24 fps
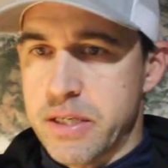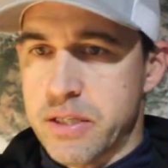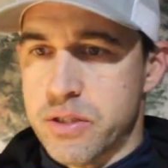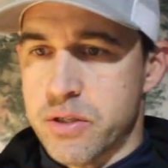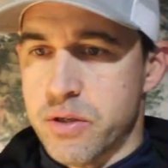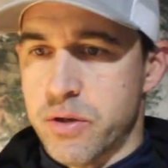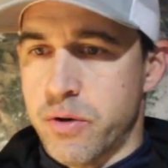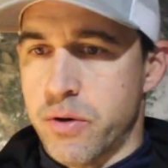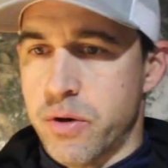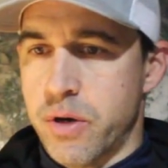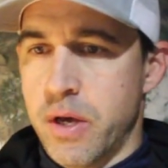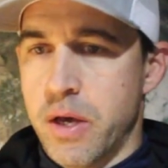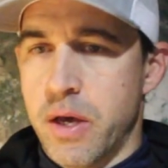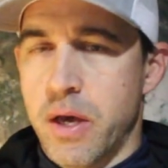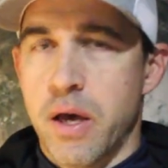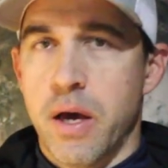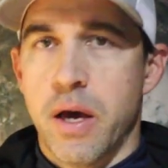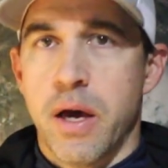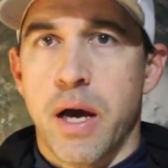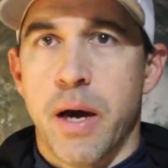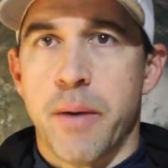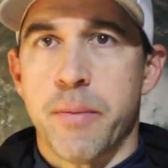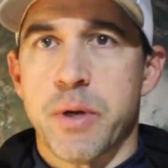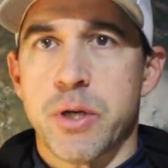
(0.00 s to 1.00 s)
So
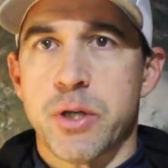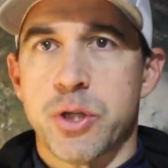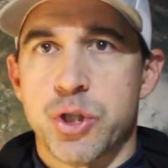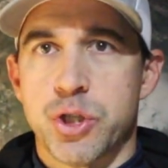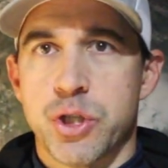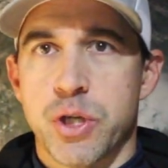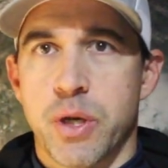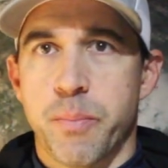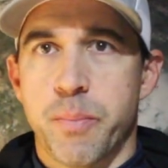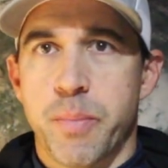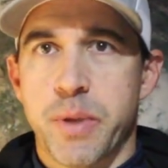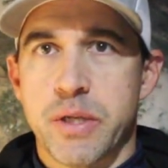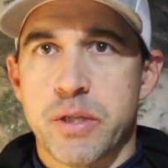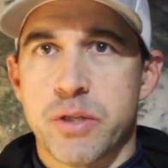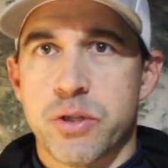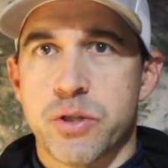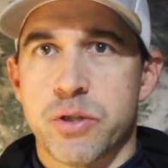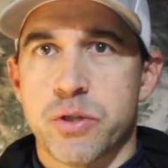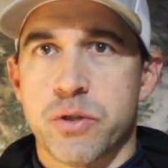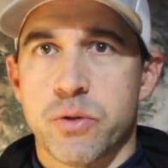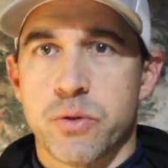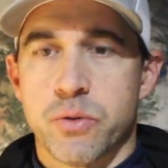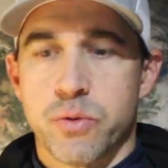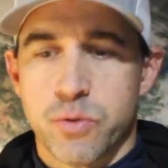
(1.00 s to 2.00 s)
I'm going to jump
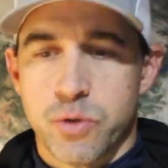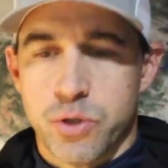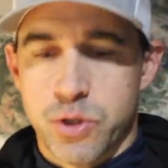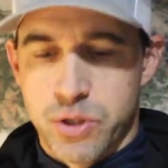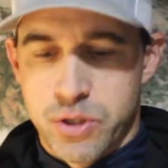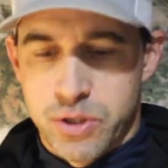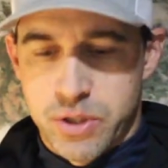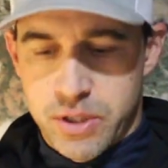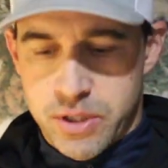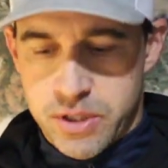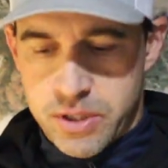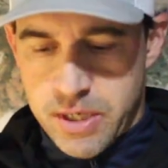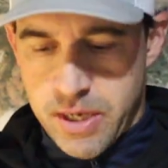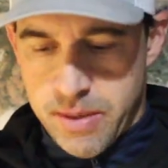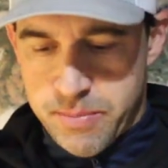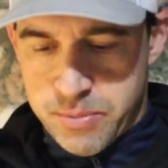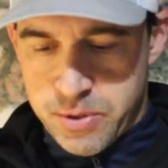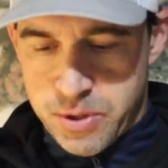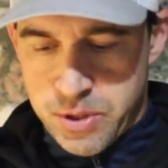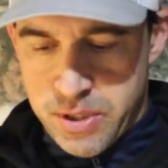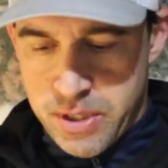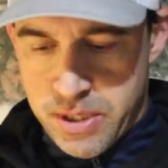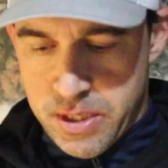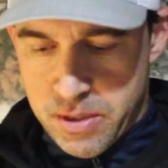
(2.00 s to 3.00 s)
into just the
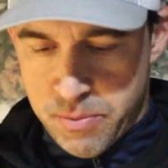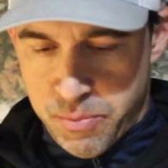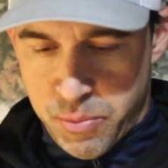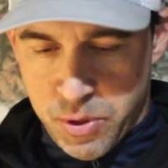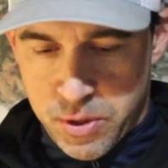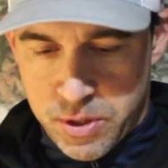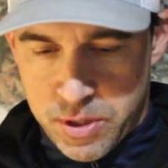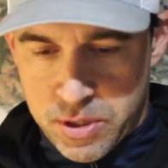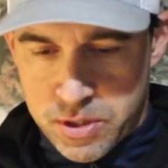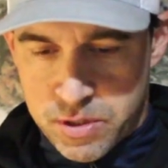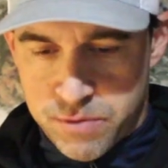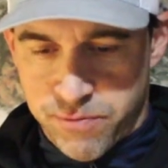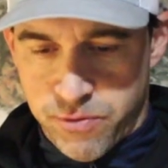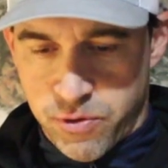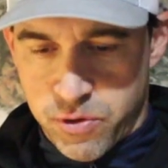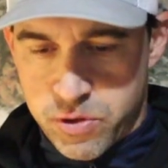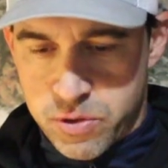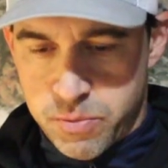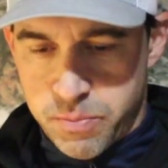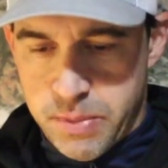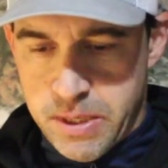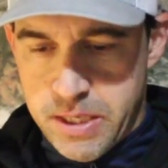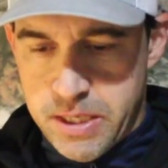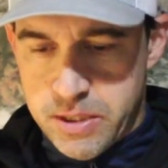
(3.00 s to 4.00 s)
steps you need to put this
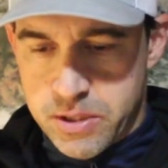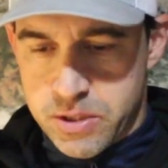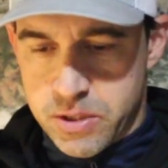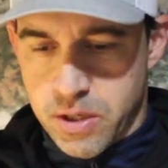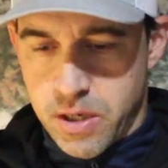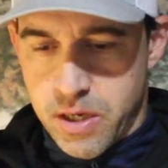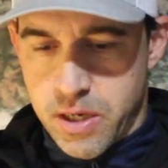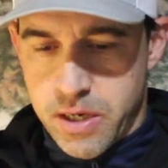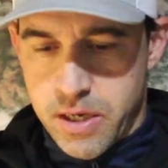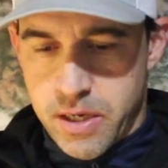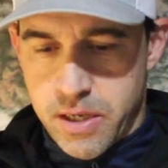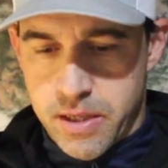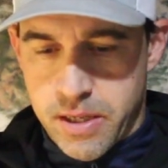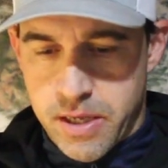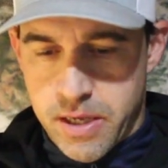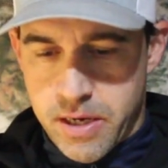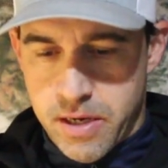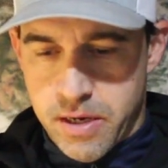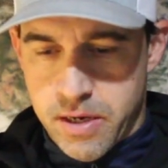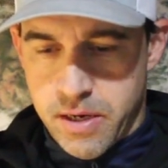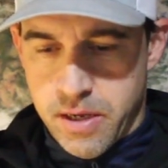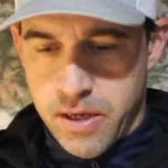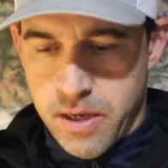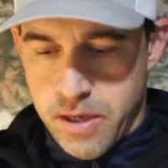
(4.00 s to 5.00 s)
first piece on, and
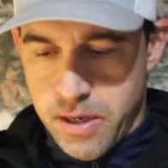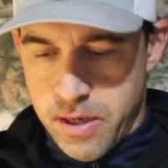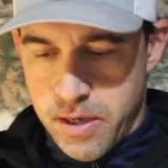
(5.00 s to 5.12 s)
then